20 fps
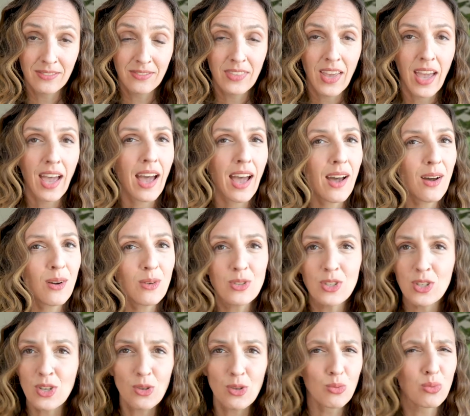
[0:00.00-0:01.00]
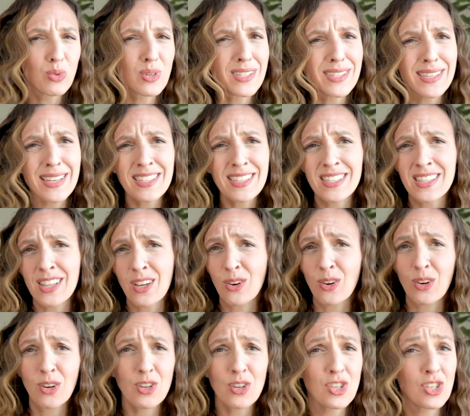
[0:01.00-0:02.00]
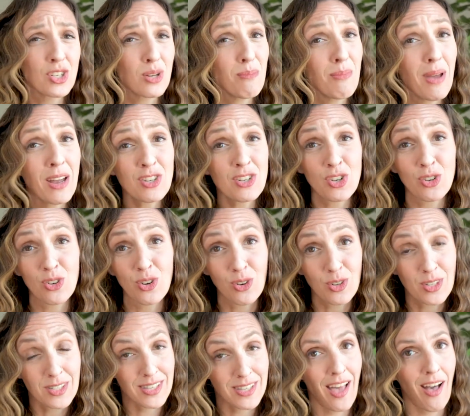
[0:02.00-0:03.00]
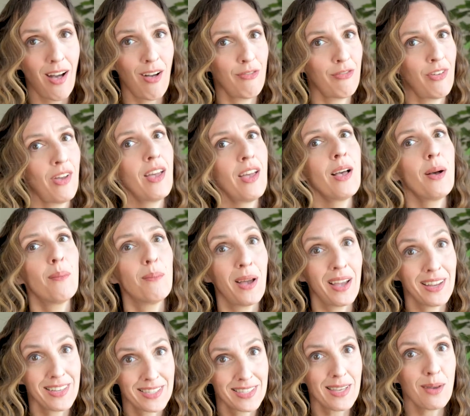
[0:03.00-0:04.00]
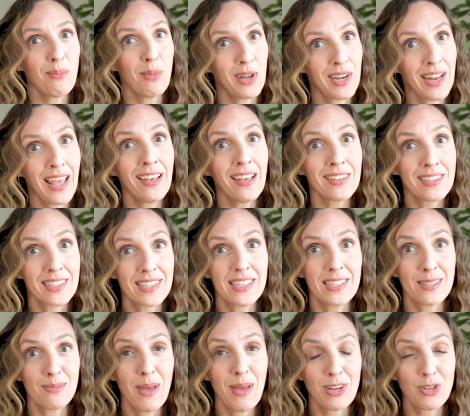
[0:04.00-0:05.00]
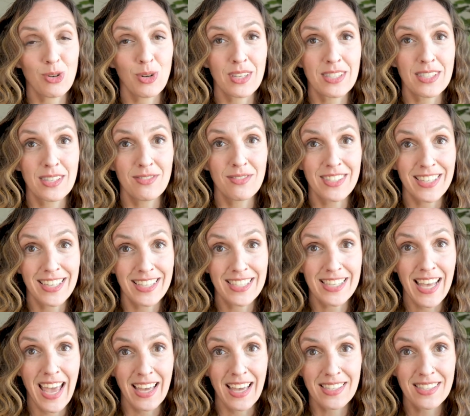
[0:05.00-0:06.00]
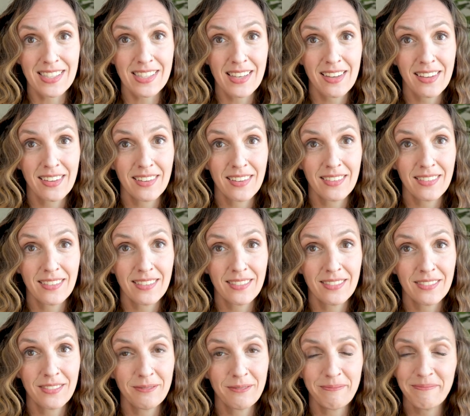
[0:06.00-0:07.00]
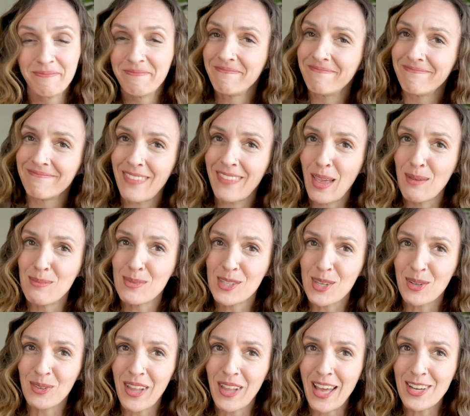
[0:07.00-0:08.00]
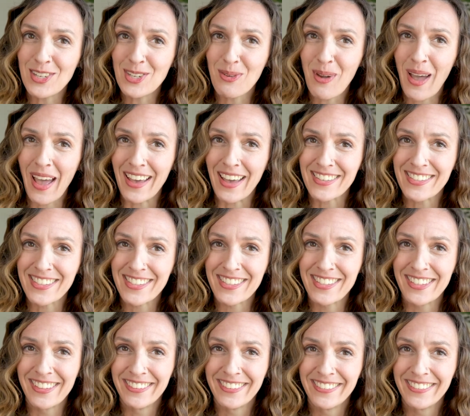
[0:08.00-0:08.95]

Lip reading: How do you resist the urge to measure yourself by someone else's metrics of success? I'm so glad you asked.